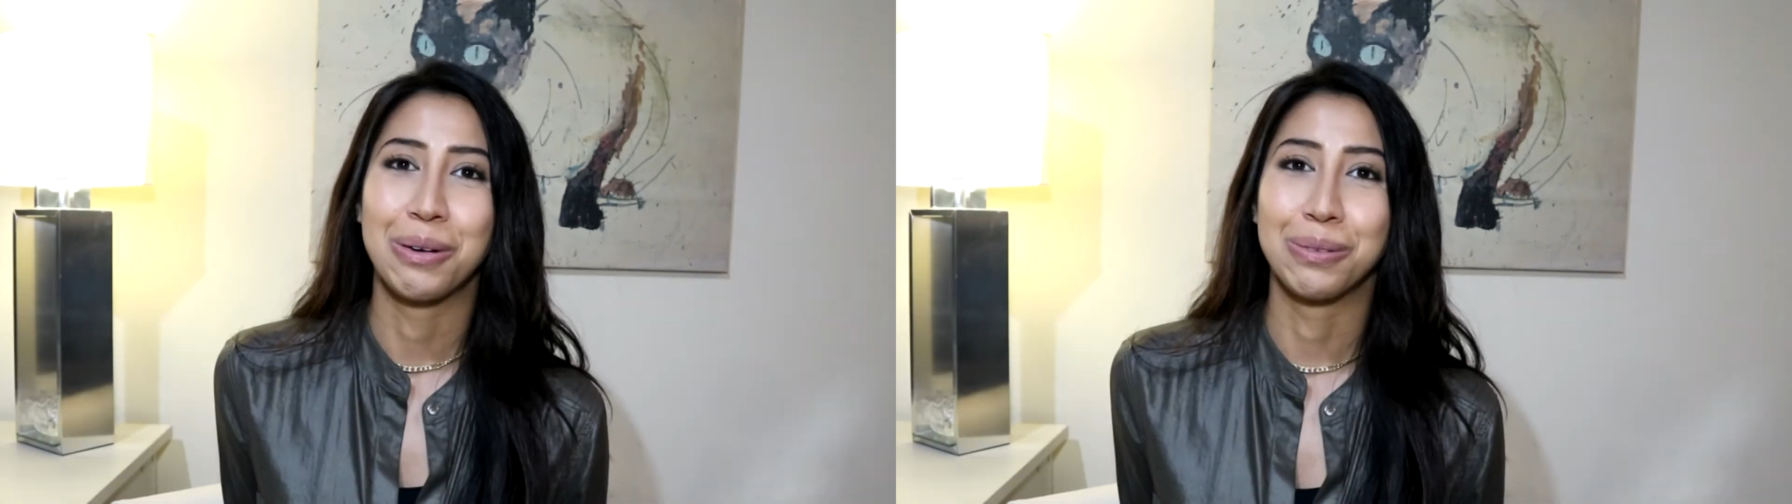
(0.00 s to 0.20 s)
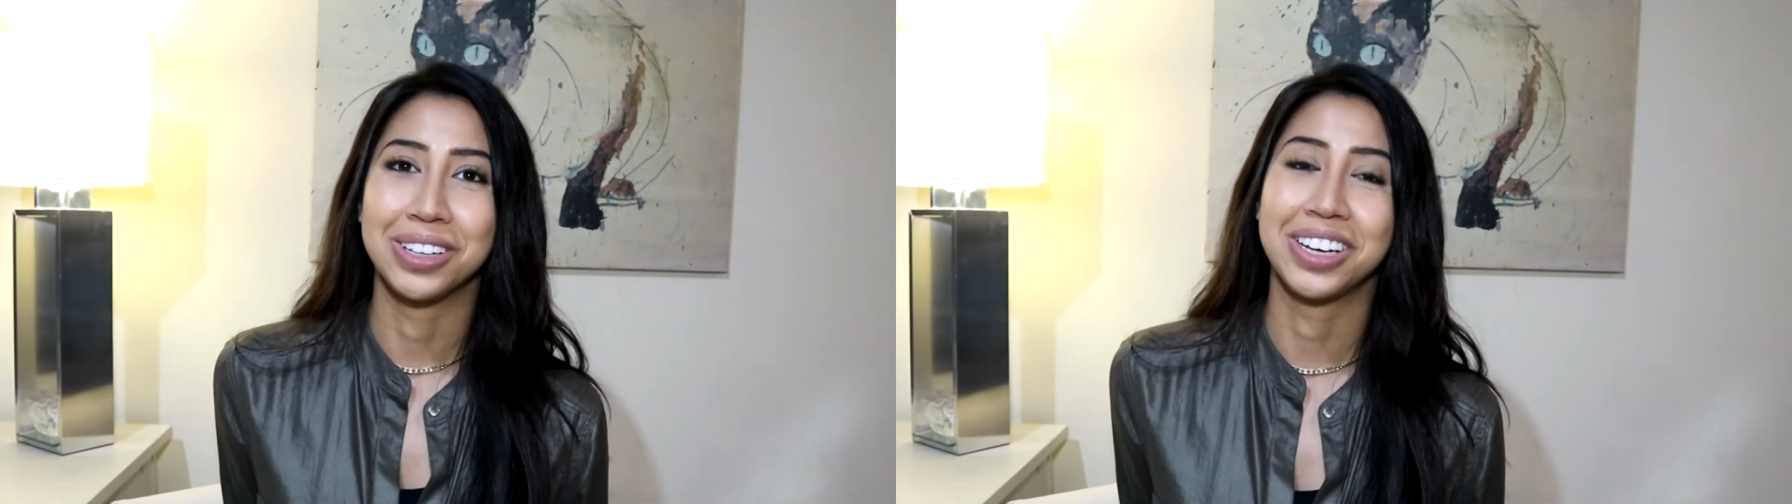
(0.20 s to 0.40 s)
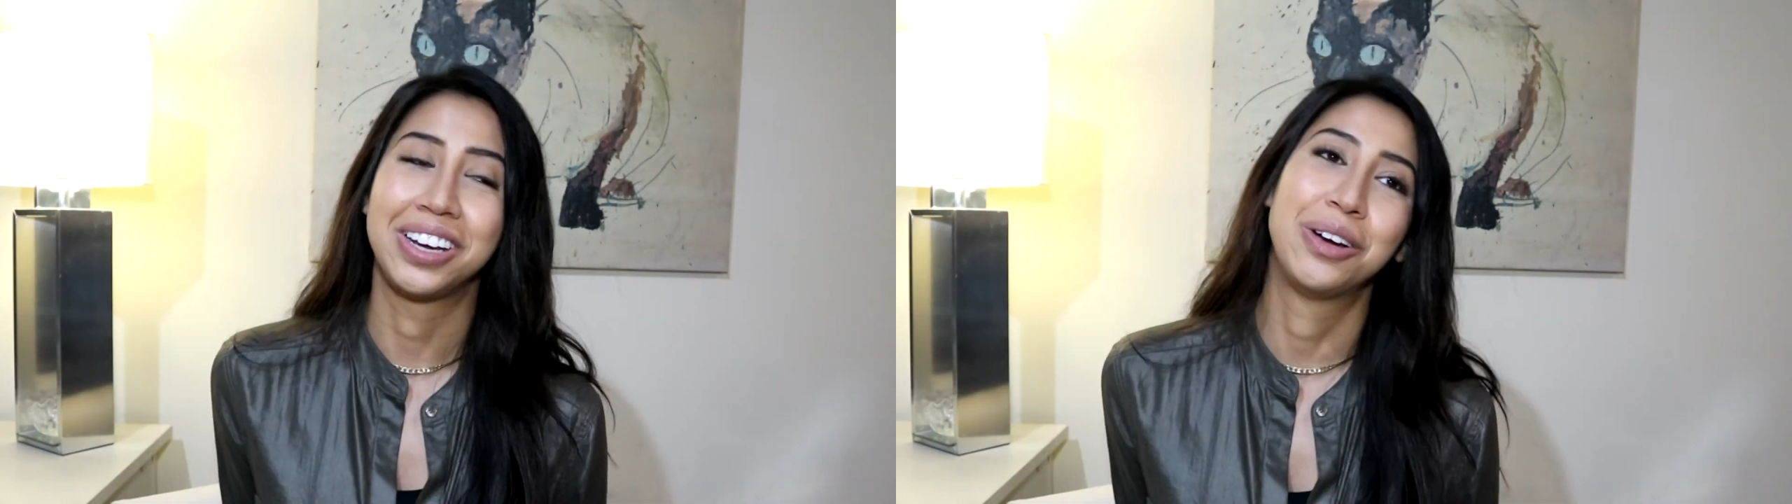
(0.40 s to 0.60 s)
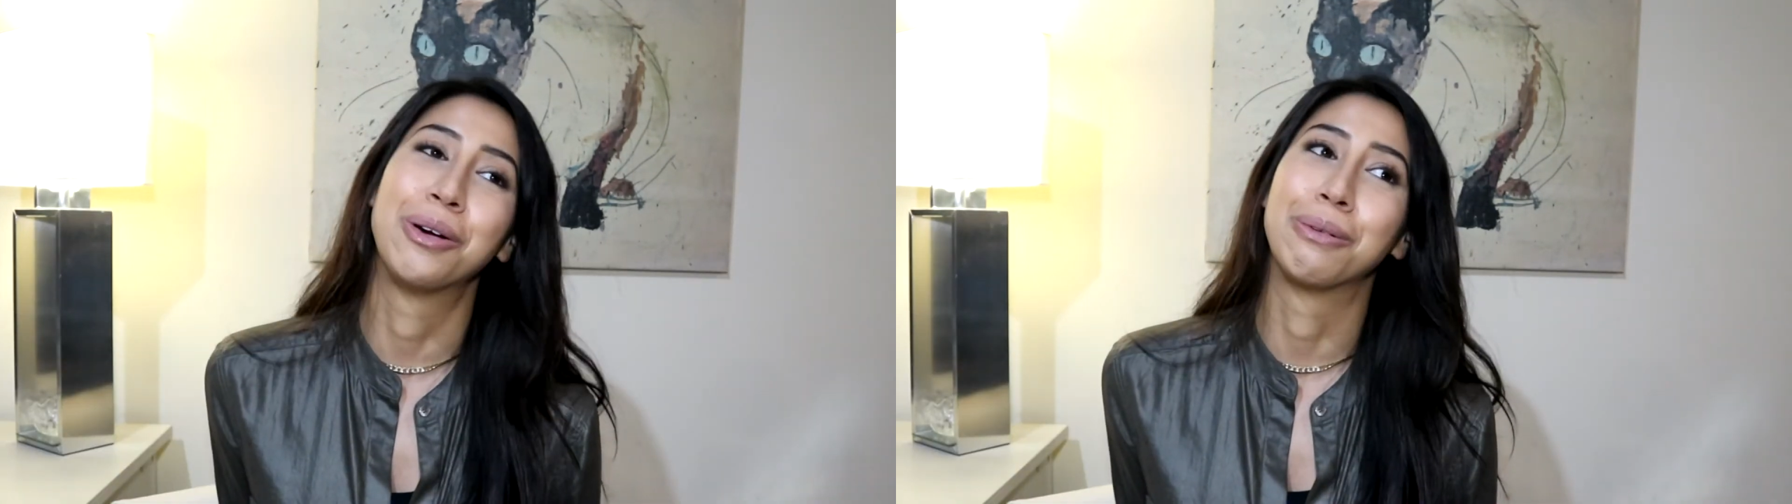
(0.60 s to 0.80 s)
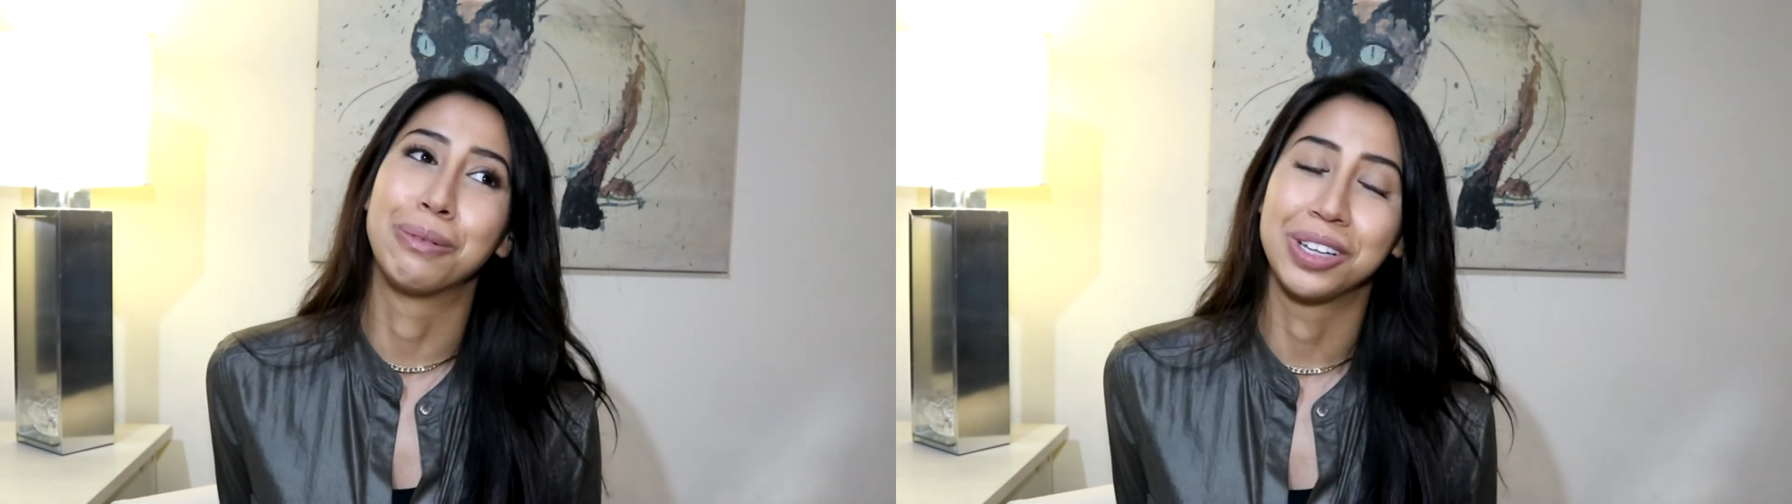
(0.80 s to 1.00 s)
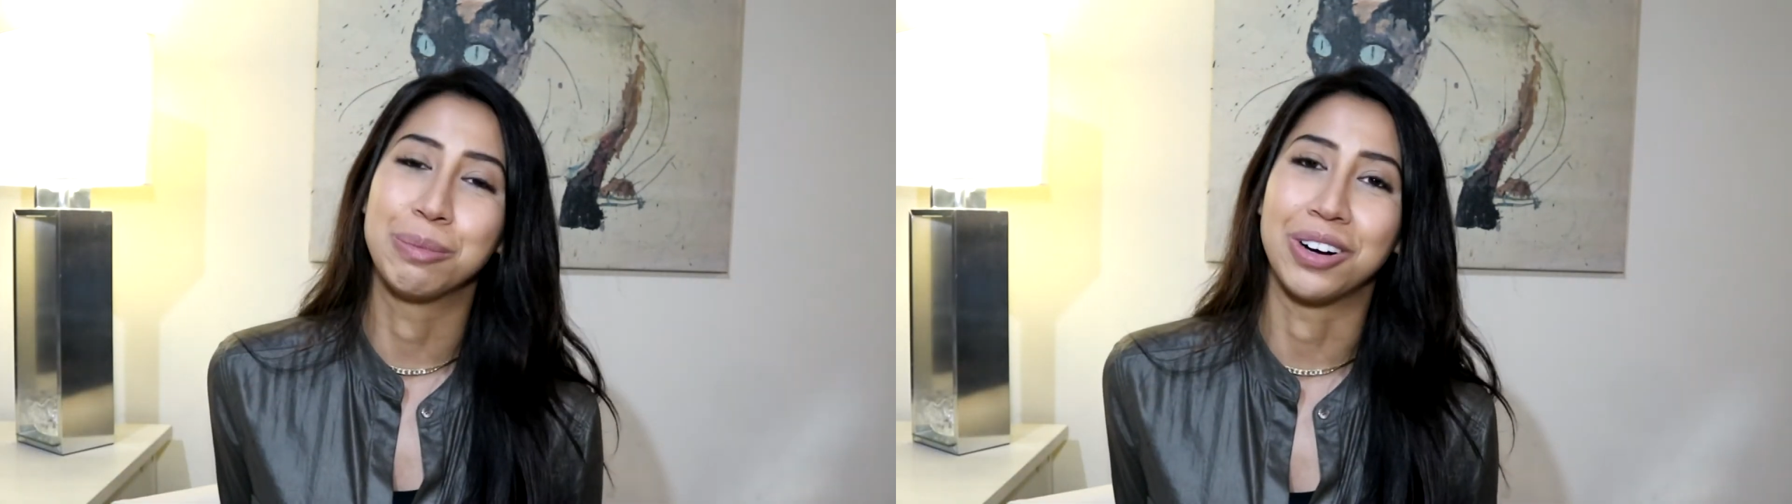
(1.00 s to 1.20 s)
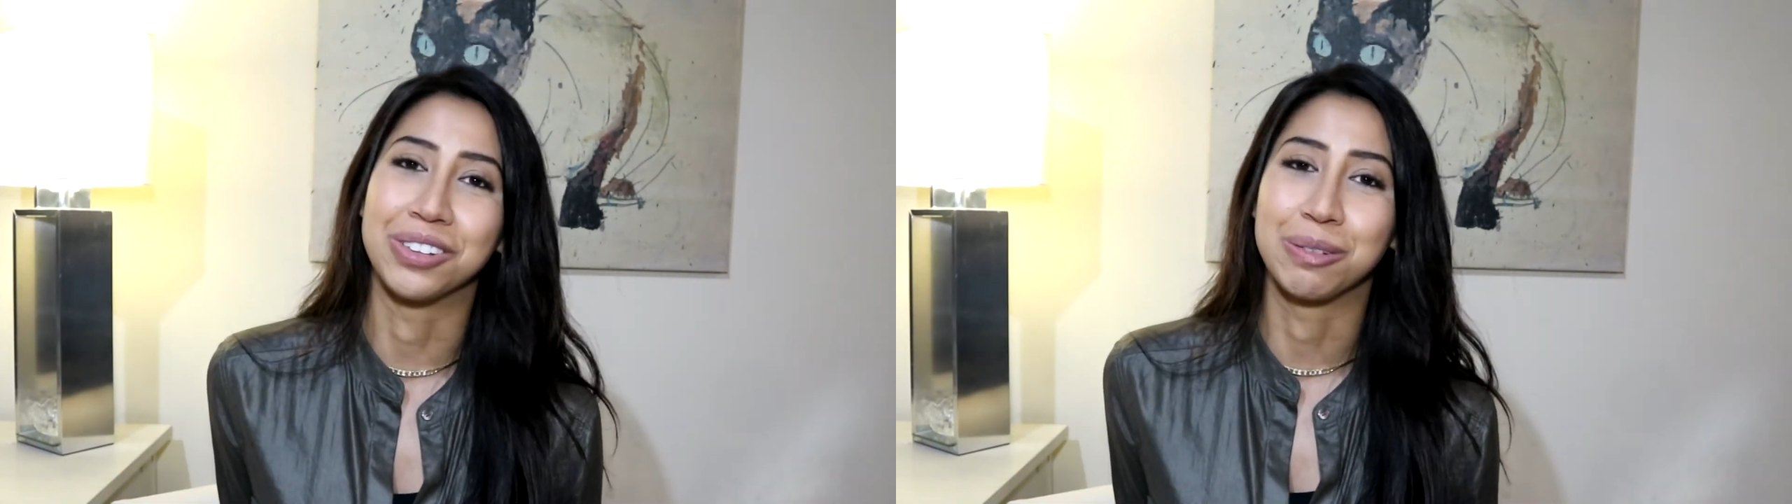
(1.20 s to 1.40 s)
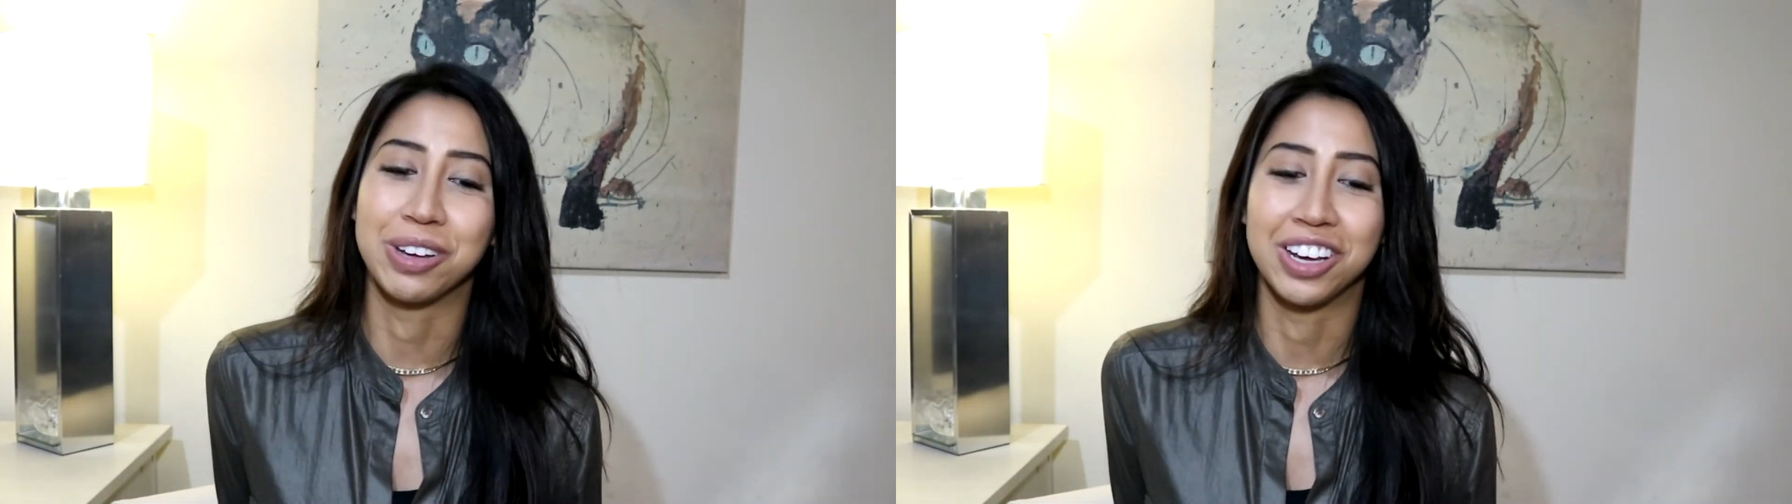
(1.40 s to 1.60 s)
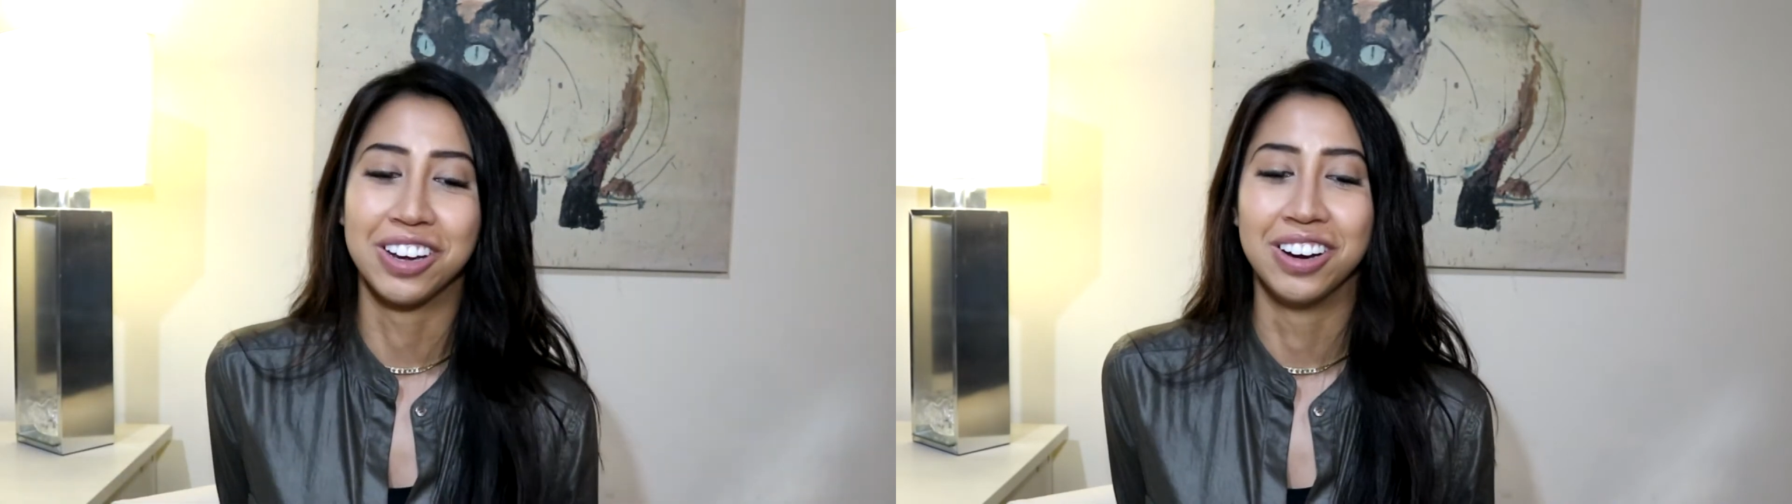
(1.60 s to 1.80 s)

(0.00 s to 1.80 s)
really, really bothered me.